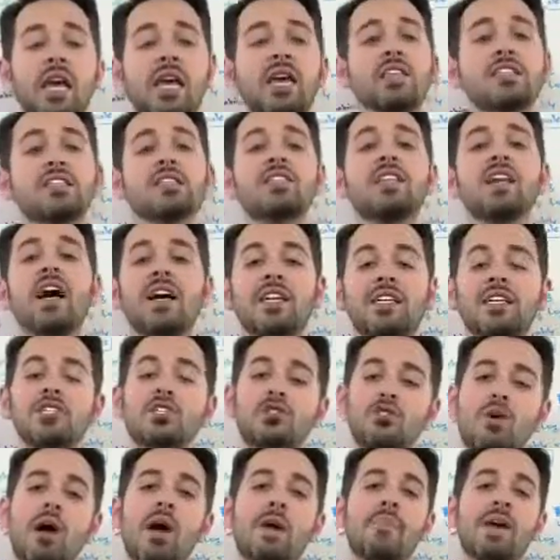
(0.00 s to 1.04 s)
It is not
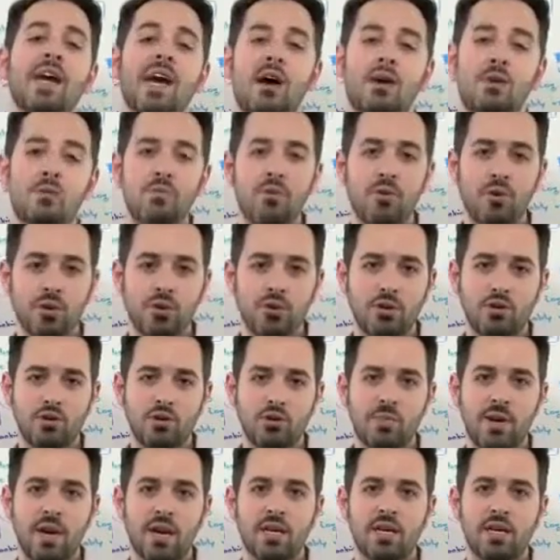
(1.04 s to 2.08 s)
describing how important your
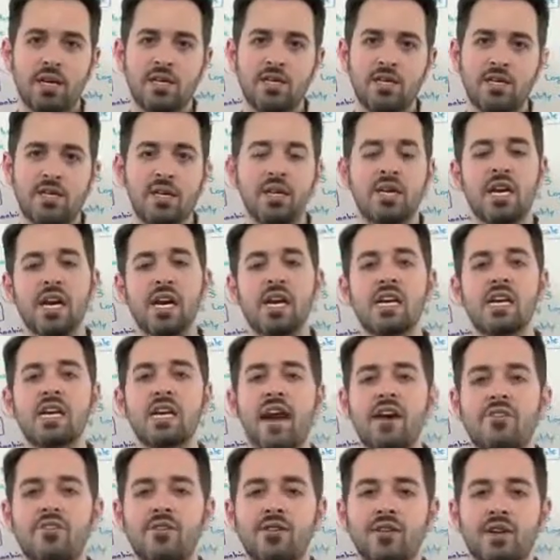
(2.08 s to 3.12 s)
domain is. It
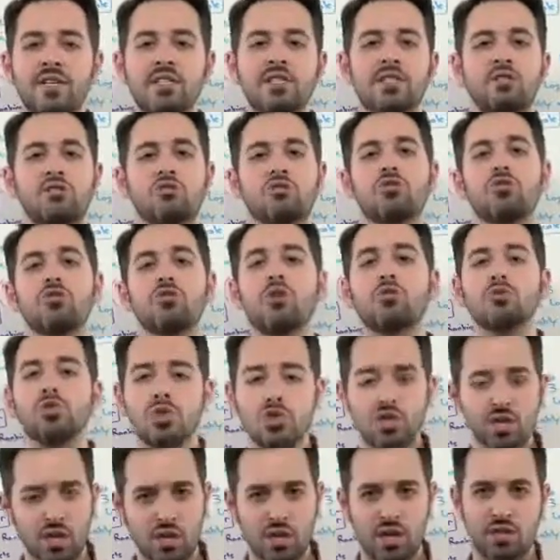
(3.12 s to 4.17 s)
never is. There's no
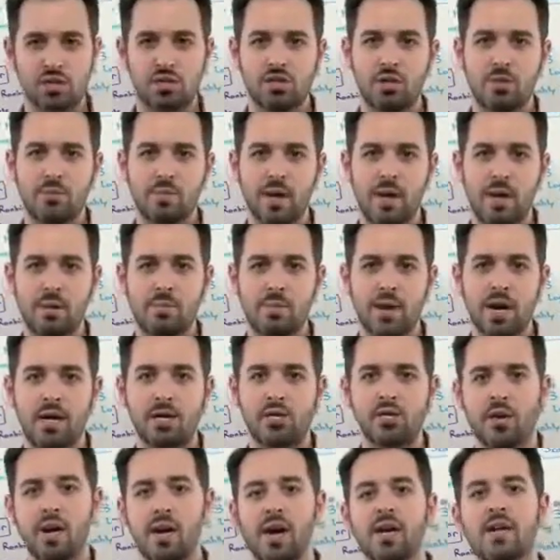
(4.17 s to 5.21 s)
such thing as domain
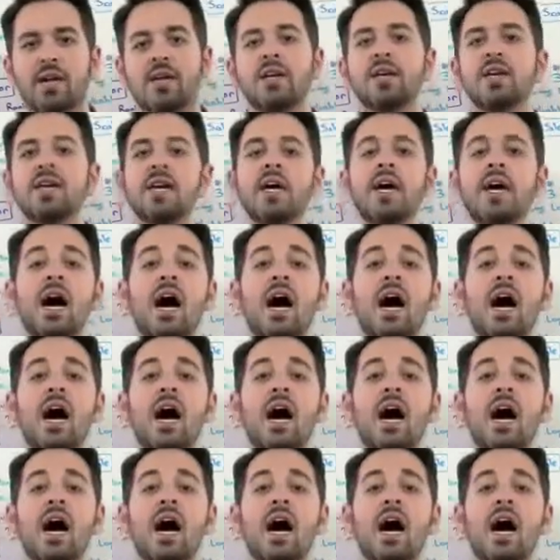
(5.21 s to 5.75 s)
PageRank.